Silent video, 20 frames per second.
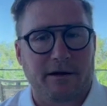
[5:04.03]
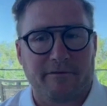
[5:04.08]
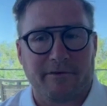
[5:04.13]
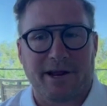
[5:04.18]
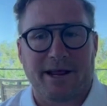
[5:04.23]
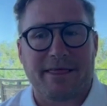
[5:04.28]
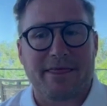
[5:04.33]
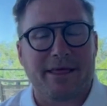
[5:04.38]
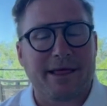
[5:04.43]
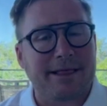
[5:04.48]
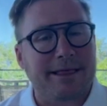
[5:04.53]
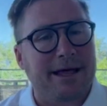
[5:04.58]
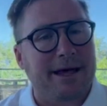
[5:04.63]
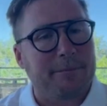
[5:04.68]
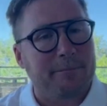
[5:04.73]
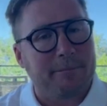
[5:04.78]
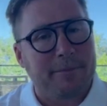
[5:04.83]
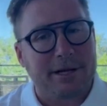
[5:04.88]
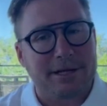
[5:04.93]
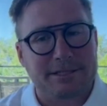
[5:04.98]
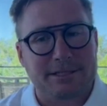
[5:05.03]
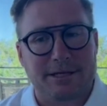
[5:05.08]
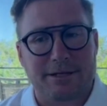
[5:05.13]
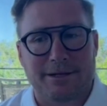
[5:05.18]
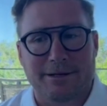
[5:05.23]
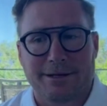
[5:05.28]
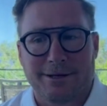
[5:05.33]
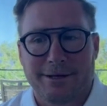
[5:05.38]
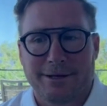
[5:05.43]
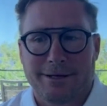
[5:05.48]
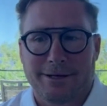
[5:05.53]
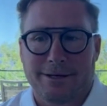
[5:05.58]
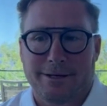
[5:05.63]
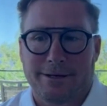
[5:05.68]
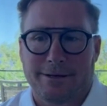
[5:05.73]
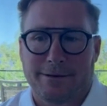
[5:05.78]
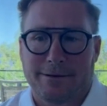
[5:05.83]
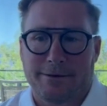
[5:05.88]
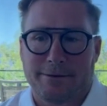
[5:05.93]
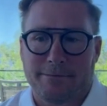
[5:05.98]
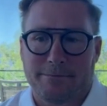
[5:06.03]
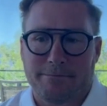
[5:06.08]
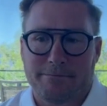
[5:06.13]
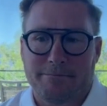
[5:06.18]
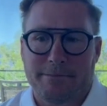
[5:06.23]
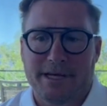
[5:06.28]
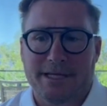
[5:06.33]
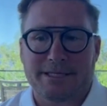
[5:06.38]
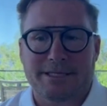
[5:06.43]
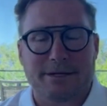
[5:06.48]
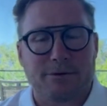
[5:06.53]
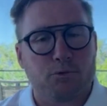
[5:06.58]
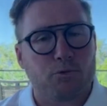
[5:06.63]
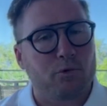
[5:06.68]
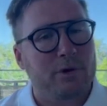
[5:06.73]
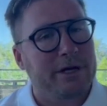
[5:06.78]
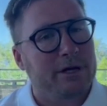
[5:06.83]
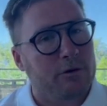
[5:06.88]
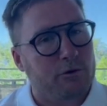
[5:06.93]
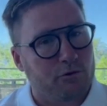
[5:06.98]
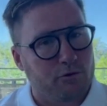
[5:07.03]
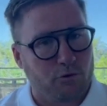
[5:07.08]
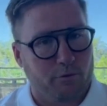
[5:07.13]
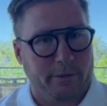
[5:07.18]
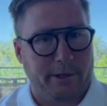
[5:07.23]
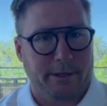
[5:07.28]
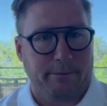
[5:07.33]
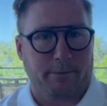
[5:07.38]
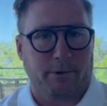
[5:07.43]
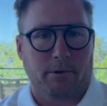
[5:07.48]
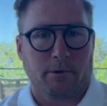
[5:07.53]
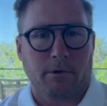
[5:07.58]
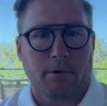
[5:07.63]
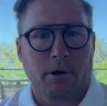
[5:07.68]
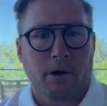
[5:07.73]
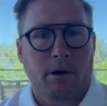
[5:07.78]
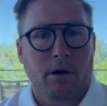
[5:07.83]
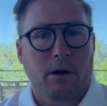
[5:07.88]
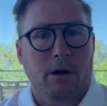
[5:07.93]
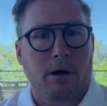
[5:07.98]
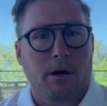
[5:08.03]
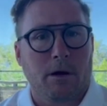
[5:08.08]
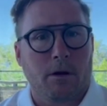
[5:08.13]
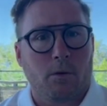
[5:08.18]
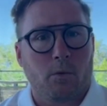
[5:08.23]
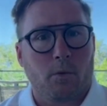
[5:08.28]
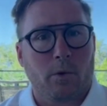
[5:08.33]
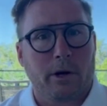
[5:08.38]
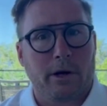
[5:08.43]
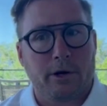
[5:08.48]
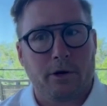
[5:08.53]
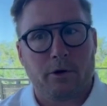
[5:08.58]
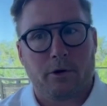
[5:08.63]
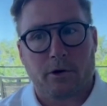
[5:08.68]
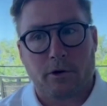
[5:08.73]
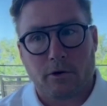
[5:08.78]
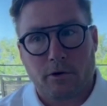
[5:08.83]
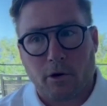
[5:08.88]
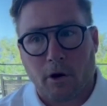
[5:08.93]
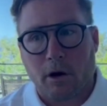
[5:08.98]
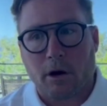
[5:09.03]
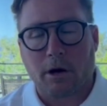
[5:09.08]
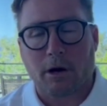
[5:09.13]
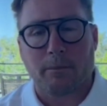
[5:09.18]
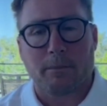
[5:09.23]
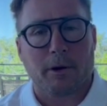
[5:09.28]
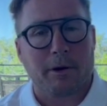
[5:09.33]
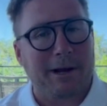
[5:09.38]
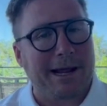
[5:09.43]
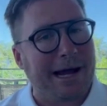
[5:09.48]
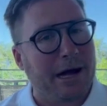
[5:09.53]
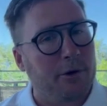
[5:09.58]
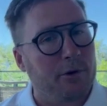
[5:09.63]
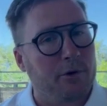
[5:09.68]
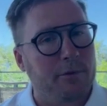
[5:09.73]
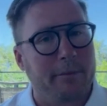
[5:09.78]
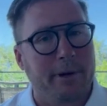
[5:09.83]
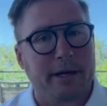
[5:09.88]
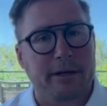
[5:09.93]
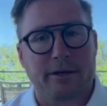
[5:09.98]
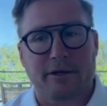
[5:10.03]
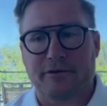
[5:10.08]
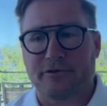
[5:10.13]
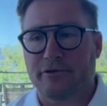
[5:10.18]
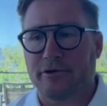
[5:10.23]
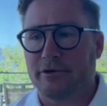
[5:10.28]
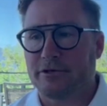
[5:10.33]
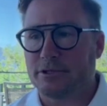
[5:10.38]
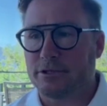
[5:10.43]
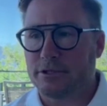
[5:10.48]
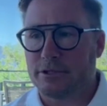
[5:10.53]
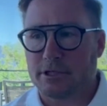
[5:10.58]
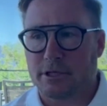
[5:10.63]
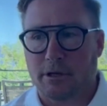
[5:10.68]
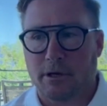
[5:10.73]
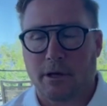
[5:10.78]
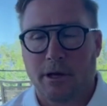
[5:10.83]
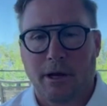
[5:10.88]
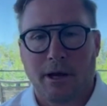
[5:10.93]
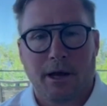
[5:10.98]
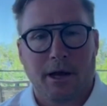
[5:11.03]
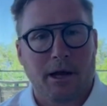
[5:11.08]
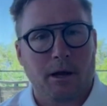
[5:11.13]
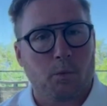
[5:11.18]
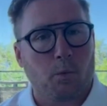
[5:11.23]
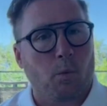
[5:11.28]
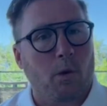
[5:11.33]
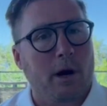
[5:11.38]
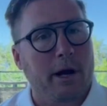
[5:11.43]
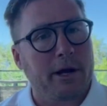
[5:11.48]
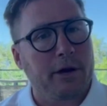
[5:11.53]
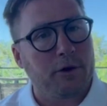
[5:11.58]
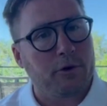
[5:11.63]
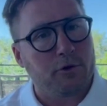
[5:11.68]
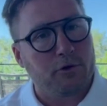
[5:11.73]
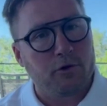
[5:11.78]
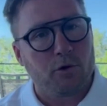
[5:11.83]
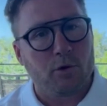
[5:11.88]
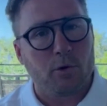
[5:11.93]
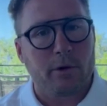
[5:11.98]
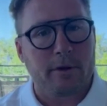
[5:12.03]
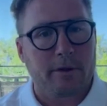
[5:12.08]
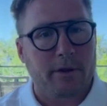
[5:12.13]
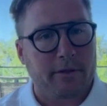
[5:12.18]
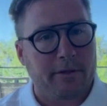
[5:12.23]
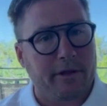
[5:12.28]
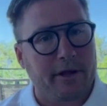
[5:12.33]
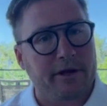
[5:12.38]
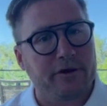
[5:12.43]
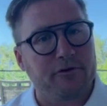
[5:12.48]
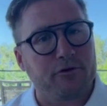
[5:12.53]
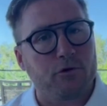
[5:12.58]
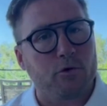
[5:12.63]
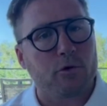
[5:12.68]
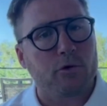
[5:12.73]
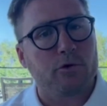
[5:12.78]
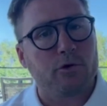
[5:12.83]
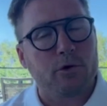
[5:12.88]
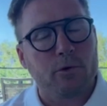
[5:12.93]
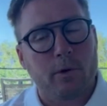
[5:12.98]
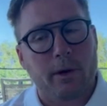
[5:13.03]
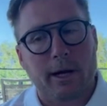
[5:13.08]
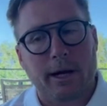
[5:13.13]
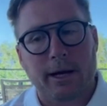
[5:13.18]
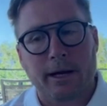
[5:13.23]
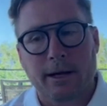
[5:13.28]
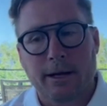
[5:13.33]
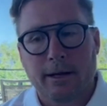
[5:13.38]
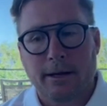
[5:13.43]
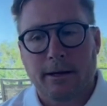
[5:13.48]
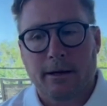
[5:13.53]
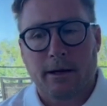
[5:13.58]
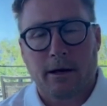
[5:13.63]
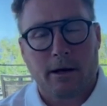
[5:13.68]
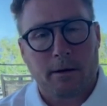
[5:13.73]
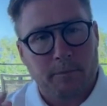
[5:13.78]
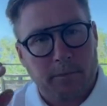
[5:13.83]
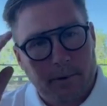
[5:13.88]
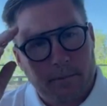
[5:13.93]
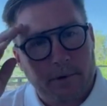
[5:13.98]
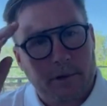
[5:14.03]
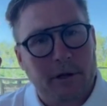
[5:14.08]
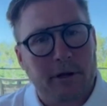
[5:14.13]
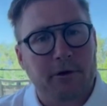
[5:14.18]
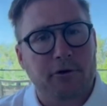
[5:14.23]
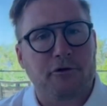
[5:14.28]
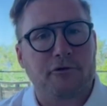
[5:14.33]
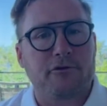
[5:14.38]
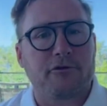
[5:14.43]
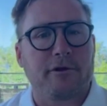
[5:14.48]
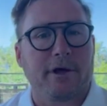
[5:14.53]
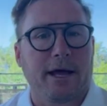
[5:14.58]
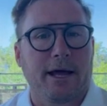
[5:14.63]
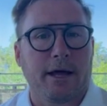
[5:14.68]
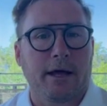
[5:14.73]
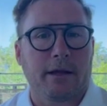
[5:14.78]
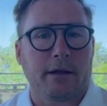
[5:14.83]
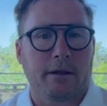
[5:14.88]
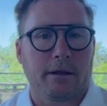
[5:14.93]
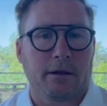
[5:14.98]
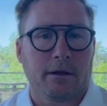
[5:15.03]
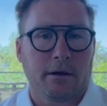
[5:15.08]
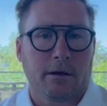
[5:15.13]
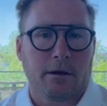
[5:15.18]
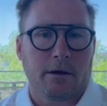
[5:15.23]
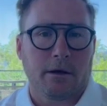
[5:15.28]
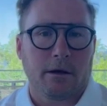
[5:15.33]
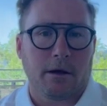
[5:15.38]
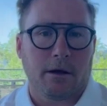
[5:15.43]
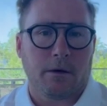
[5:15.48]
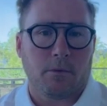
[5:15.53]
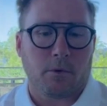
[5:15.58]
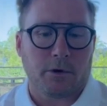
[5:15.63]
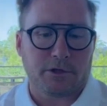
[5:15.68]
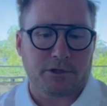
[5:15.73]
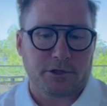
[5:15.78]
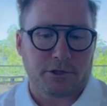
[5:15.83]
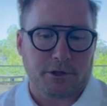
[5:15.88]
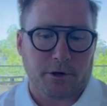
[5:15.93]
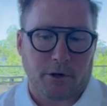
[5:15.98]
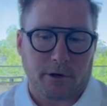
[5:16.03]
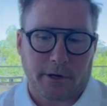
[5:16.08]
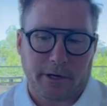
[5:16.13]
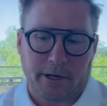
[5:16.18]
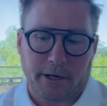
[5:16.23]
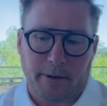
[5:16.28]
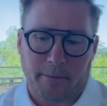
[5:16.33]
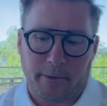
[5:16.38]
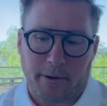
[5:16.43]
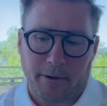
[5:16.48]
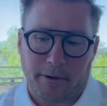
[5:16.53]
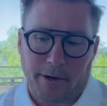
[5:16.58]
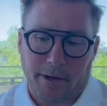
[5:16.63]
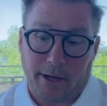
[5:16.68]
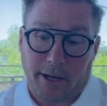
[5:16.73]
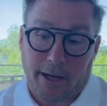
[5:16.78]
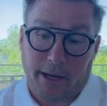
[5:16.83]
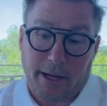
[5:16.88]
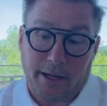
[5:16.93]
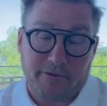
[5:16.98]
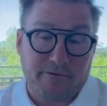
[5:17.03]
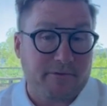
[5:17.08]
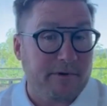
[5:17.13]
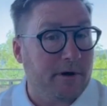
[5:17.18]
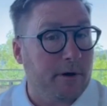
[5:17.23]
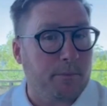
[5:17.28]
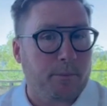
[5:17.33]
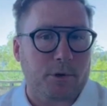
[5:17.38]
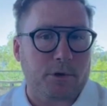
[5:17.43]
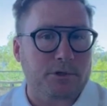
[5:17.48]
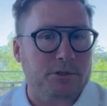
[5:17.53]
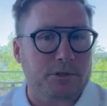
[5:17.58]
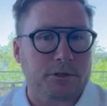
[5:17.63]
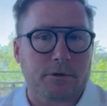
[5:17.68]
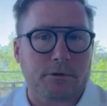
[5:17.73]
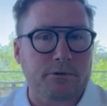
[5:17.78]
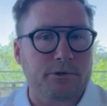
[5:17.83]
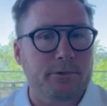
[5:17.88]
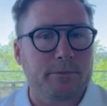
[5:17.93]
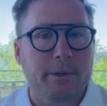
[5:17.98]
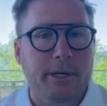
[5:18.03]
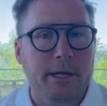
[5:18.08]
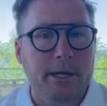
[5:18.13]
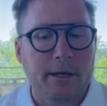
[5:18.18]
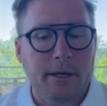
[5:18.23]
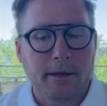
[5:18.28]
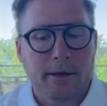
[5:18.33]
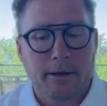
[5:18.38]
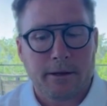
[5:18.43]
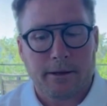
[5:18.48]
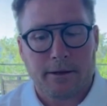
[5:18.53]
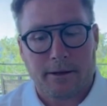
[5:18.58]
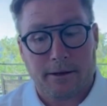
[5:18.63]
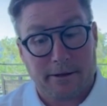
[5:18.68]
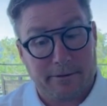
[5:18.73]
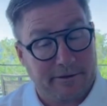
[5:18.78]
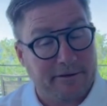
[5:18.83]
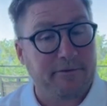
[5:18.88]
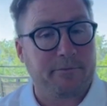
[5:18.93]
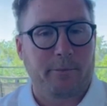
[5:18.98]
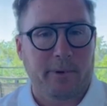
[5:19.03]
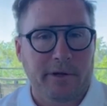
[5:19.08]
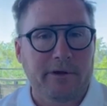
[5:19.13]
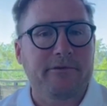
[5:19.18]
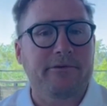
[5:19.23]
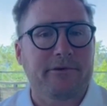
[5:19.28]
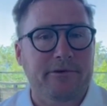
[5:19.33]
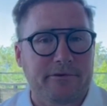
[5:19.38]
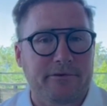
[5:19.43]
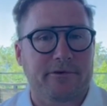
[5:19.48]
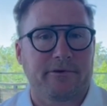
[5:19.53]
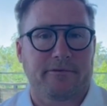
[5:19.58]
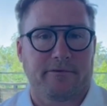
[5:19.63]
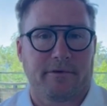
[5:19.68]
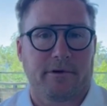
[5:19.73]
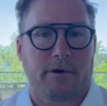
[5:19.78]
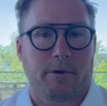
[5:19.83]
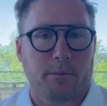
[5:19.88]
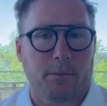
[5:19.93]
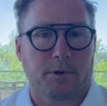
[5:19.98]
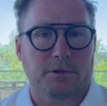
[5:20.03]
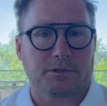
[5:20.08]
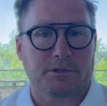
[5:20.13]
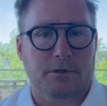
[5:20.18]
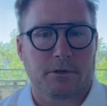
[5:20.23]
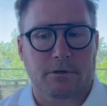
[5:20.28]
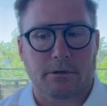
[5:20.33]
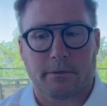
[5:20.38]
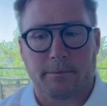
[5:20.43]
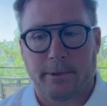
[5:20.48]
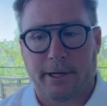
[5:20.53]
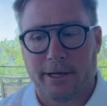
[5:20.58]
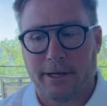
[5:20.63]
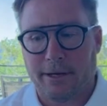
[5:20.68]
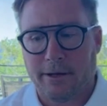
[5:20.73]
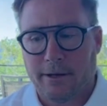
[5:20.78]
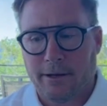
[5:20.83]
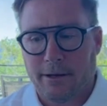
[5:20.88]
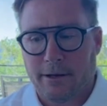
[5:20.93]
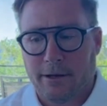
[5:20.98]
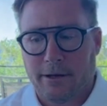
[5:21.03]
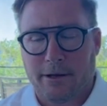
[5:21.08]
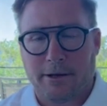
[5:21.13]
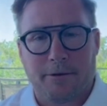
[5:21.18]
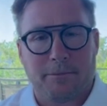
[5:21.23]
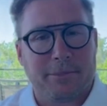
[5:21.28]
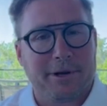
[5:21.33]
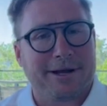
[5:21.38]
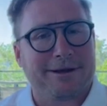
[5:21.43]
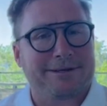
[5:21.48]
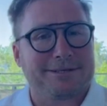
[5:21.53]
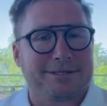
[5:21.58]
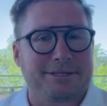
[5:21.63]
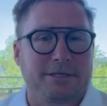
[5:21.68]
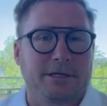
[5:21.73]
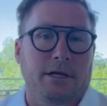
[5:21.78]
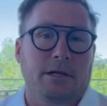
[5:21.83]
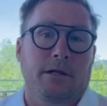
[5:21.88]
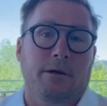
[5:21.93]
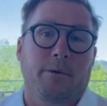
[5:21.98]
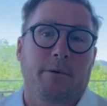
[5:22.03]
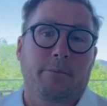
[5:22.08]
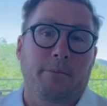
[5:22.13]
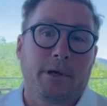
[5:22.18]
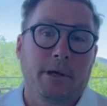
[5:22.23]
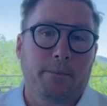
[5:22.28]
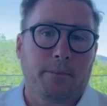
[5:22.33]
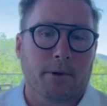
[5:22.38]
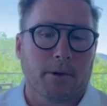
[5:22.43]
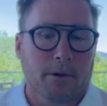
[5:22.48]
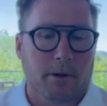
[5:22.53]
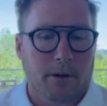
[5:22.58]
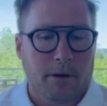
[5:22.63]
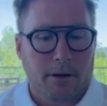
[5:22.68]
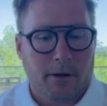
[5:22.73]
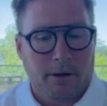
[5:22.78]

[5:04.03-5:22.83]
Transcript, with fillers: And I think that makes it um, makes it real to people uh, where you can talk about how you make decisions and, and why you're doing the things you're doing, uh, people understand uh, what you're talking about. It's very personal to me. Uh, this business is very personal to me uh, because it's dealing with people.